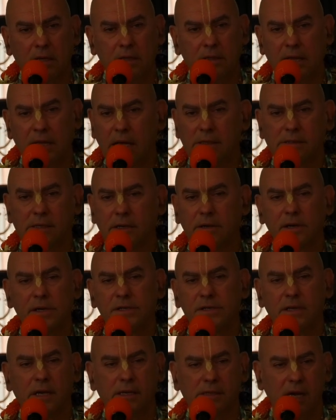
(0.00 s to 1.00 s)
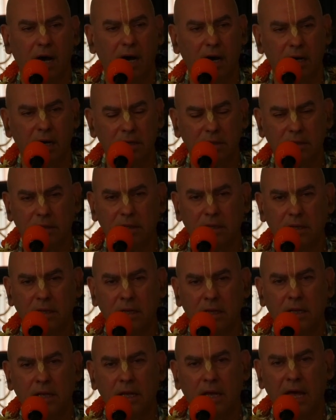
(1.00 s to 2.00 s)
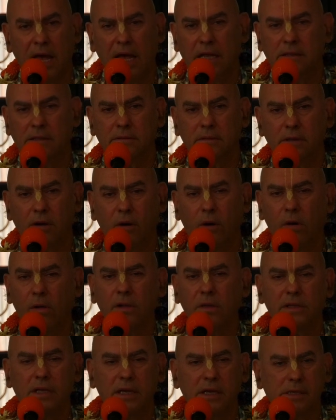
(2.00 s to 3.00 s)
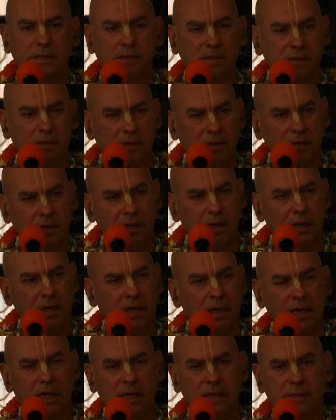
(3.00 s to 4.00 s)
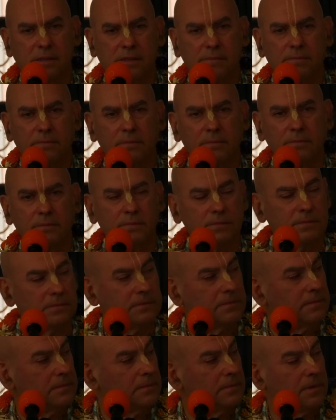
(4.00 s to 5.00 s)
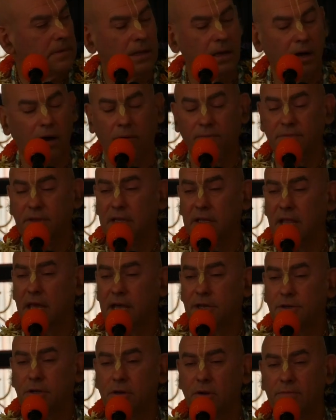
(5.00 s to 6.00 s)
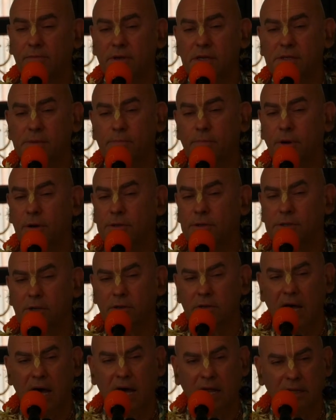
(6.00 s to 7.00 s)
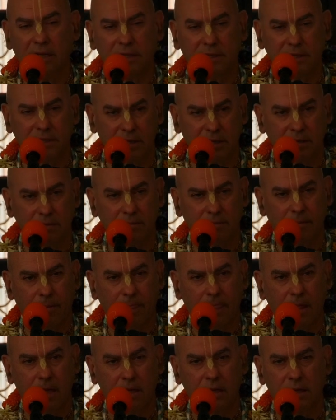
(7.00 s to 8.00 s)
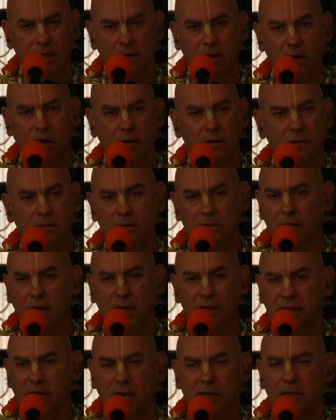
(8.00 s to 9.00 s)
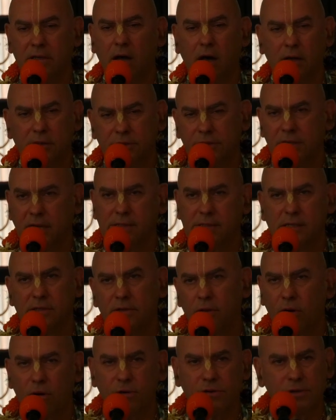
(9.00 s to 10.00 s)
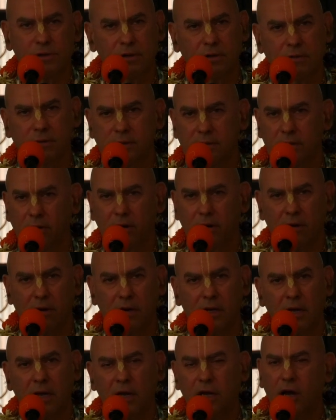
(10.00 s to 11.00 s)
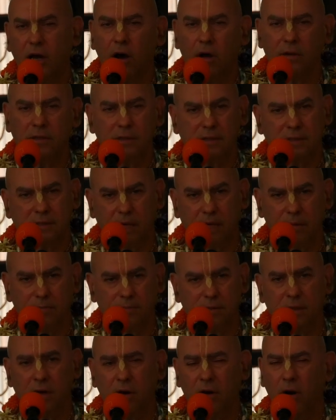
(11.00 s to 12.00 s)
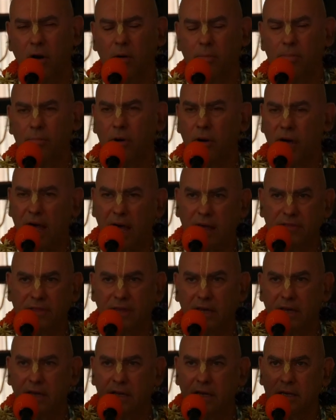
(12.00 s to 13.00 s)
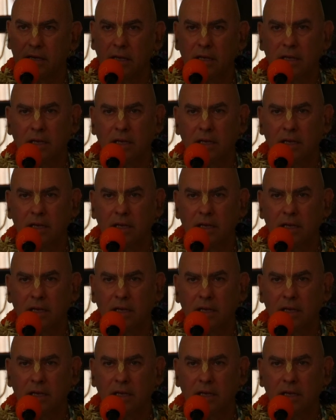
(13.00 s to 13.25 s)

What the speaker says: That's Krishna's heart. And all this is of the nature of his personality. No, they are not just notions or concepts or poetic